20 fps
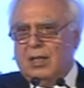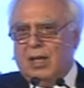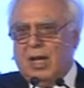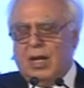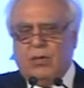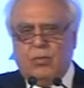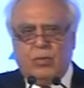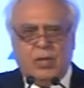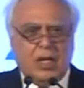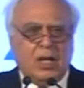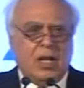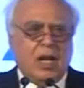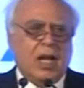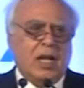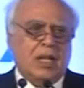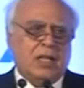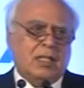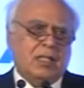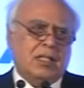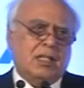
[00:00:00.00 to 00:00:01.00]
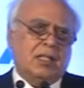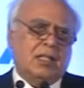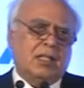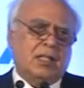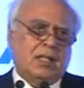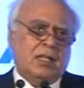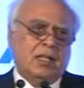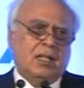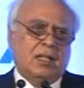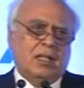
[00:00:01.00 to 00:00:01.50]
and
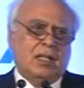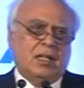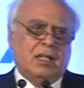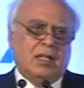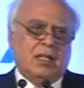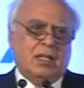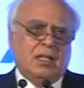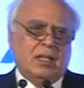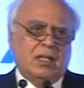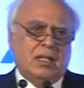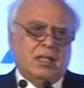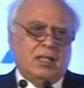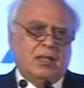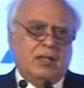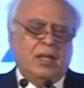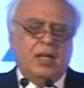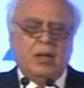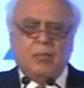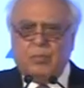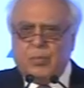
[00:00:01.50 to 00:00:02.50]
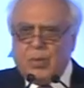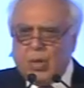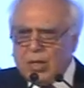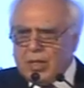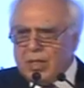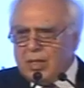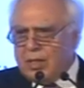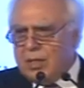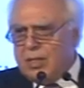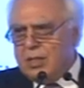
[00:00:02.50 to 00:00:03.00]
realized the
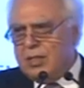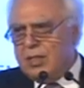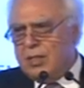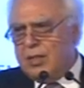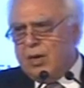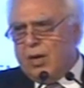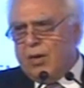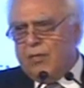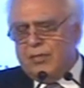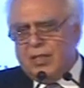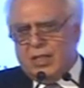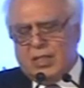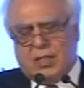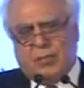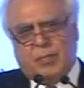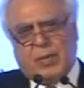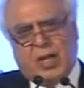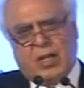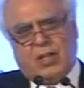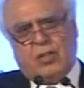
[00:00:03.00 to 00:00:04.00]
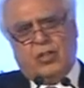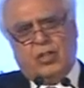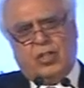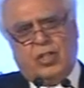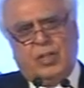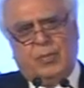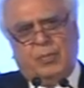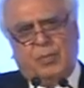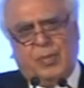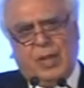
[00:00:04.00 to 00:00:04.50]
importance of this
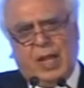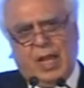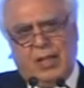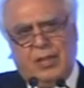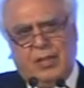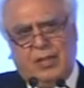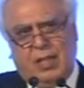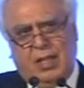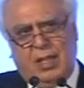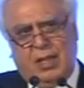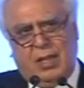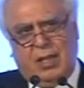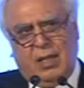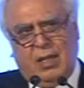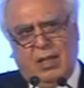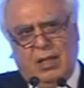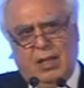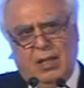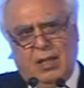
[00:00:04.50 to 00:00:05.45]
partnership and the